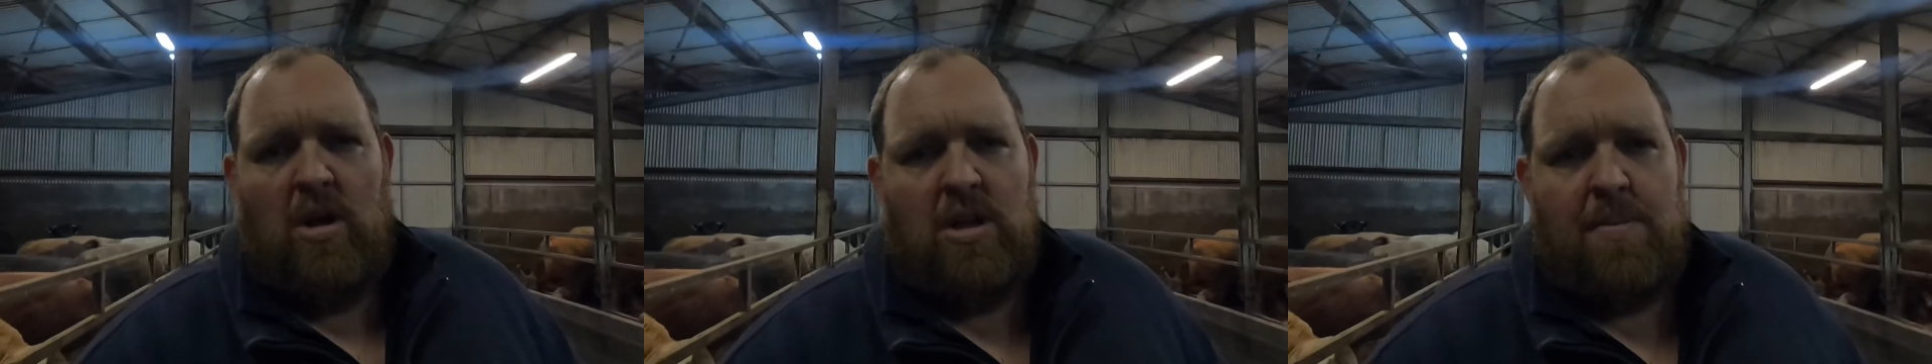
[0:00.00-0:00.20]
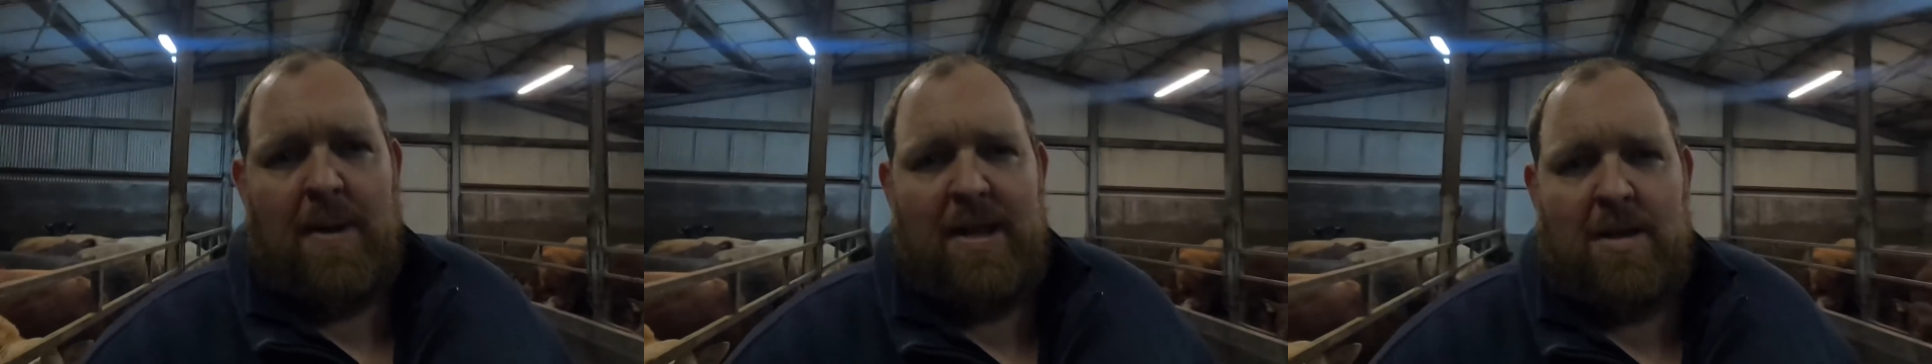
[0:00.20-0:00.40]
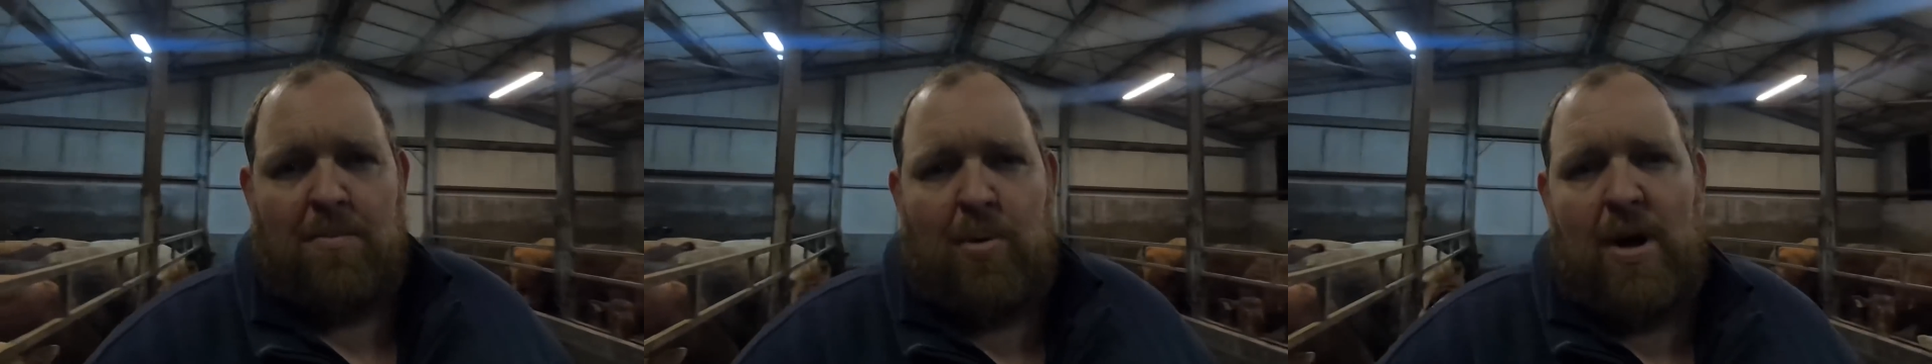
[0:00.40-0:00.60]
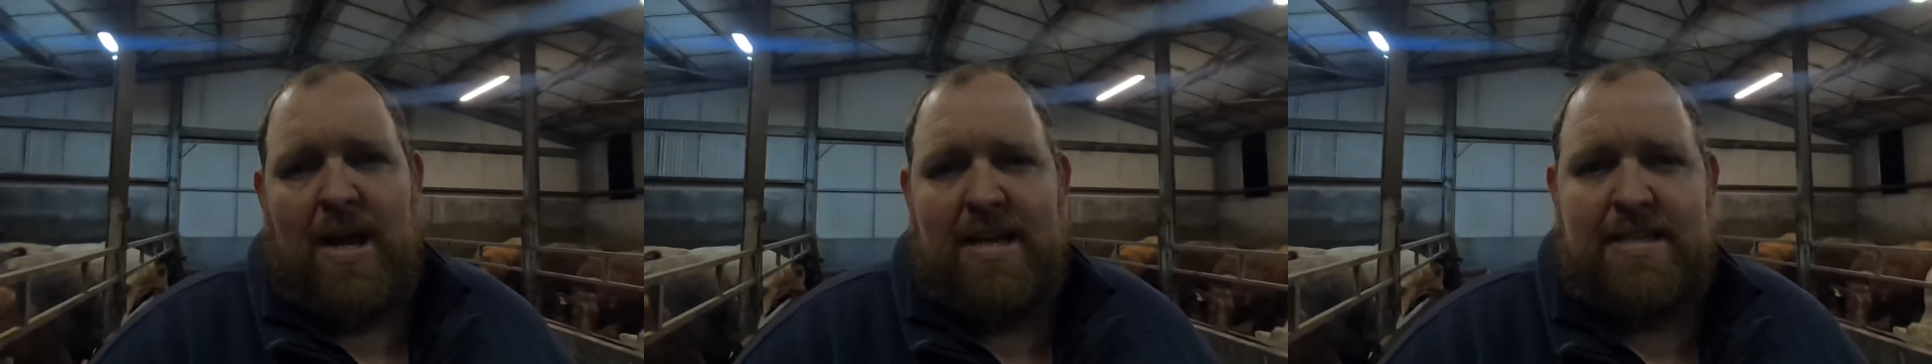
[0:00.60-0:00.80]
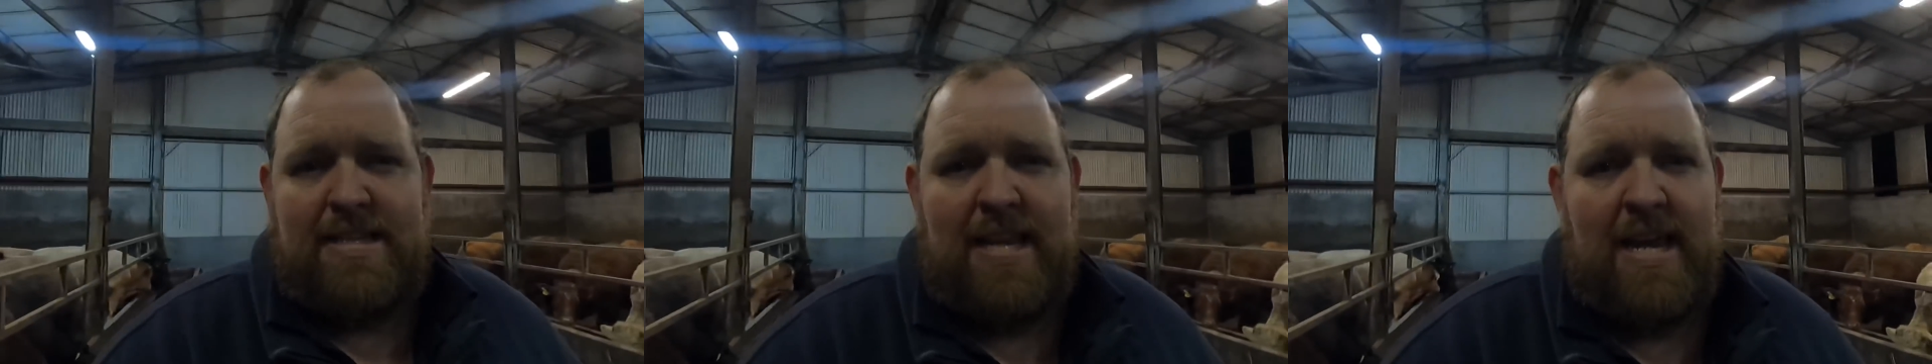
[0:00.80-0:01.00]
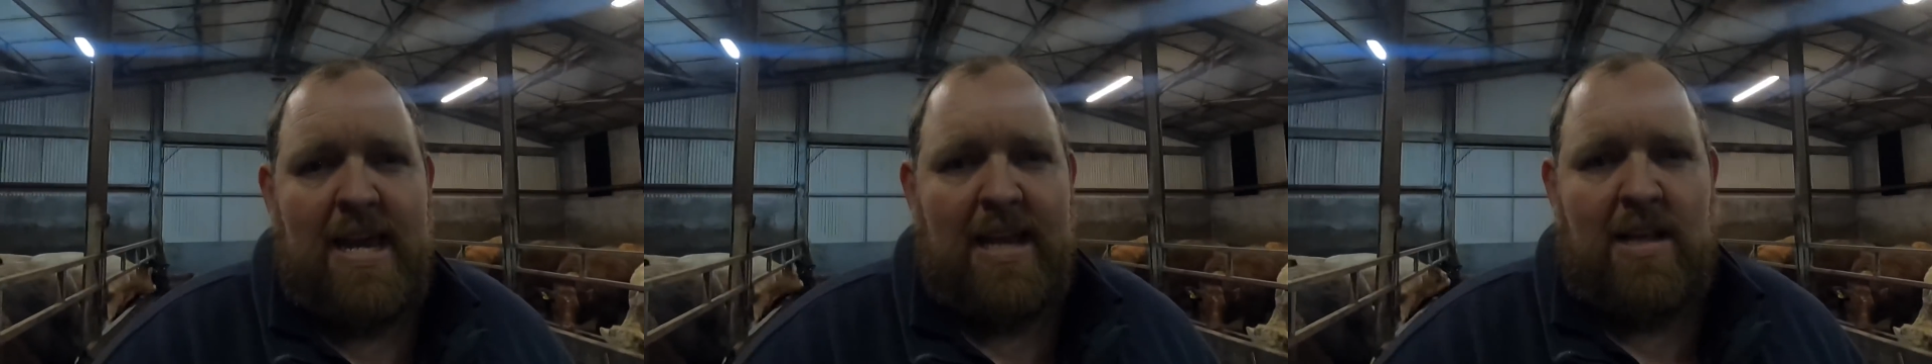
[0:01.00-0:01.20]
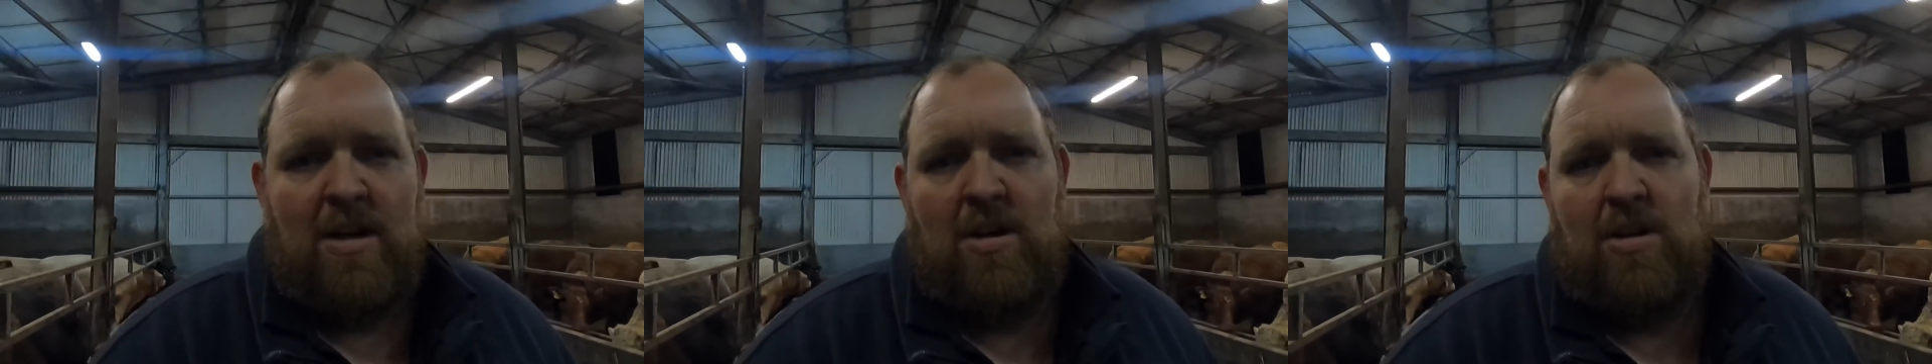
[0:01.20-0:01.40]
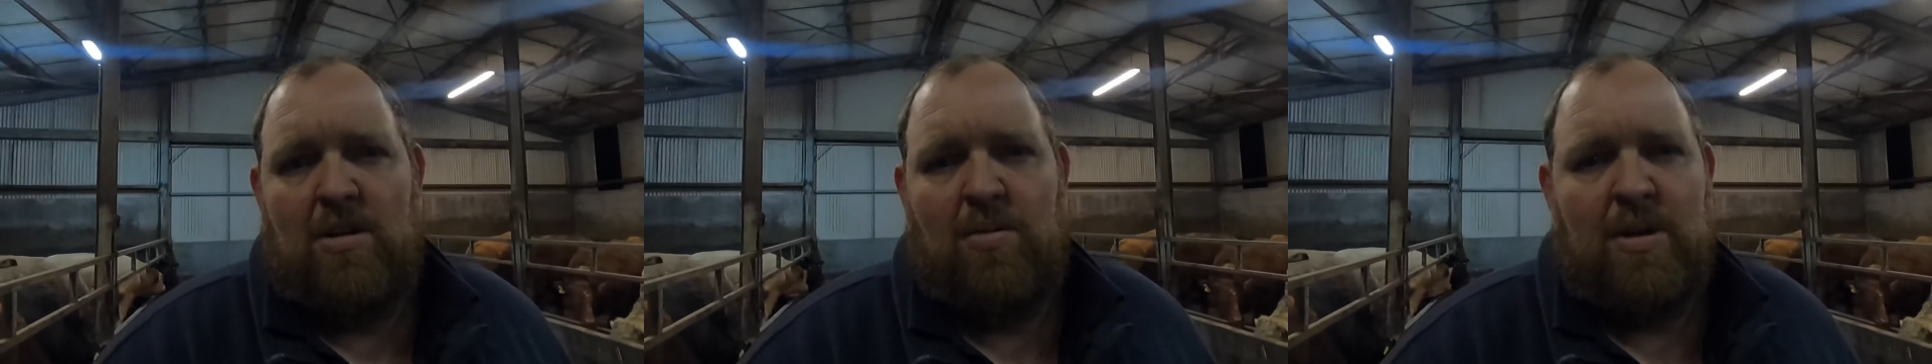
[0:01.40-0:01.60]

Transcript: all depend on price. We'll